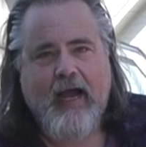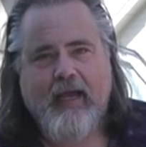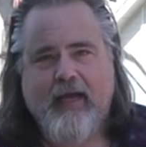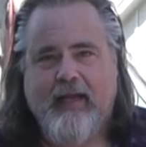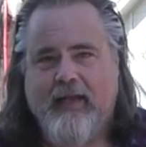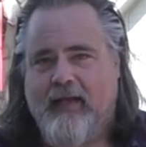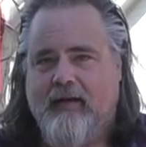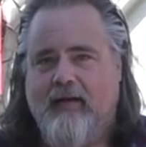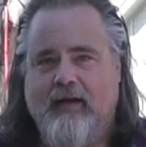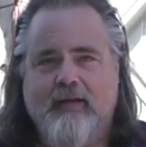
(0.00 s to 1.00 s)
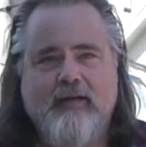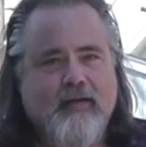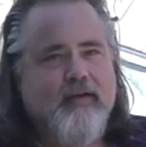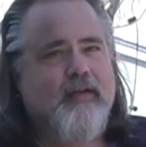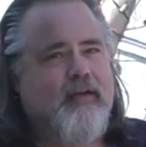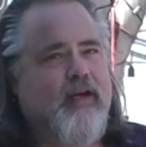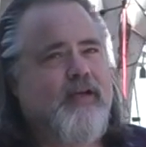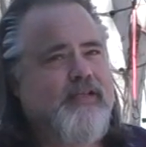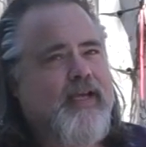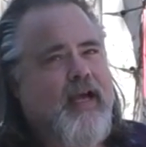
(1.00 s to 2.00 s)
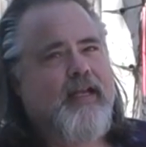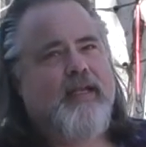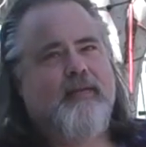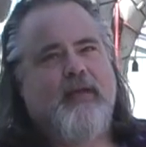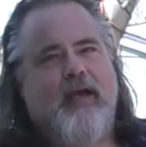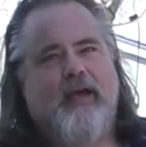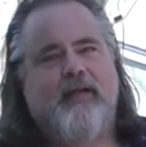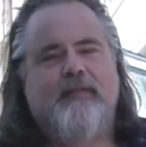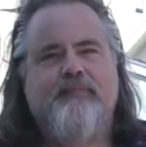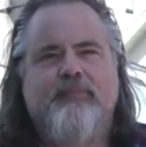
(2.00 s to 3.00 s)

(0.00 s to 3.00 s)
I got to get in on it. Now here's the idea behind it.